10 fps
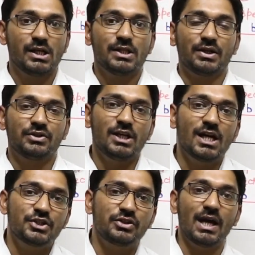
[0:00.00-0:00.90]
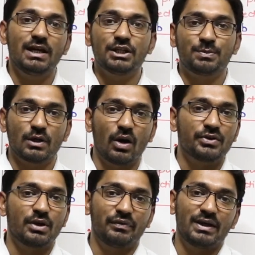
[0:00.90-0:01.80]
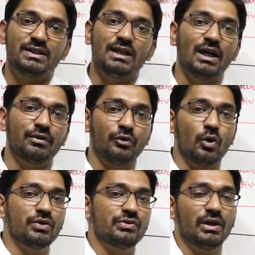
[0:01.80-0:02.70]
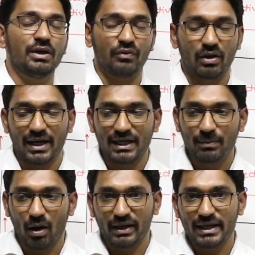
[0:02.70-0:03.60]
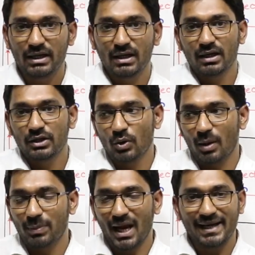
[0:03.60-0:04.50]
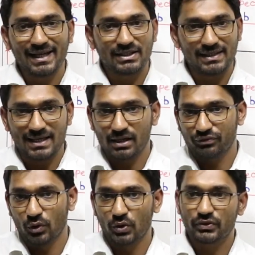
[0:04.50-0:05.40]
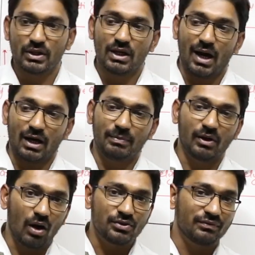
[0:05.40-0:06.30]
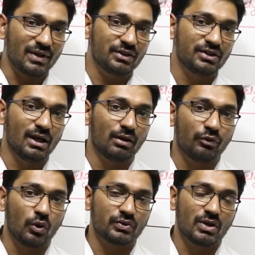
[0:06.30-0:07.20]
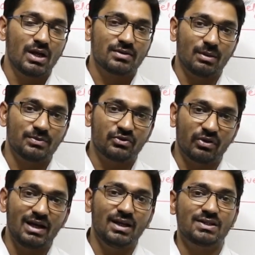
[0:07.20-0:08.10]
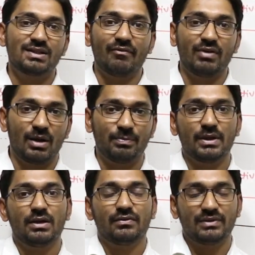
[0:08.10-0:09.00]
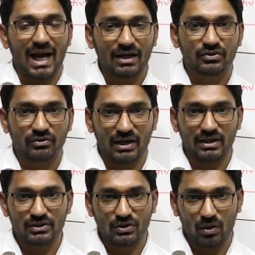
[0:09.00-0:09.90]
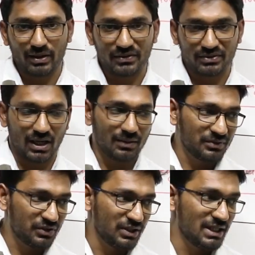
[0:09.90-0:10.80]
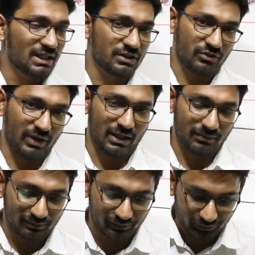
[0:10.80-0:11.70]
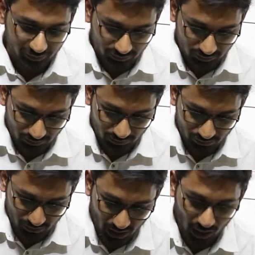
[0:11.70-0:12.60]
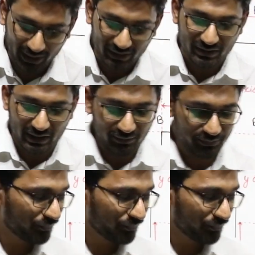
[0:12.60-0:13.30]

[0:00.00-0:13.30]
The shear strain is because of a shear force. If on any body you applied a shear force, and because of that shear force some strain is developed, that strain is known as the shear strain. Now let us see.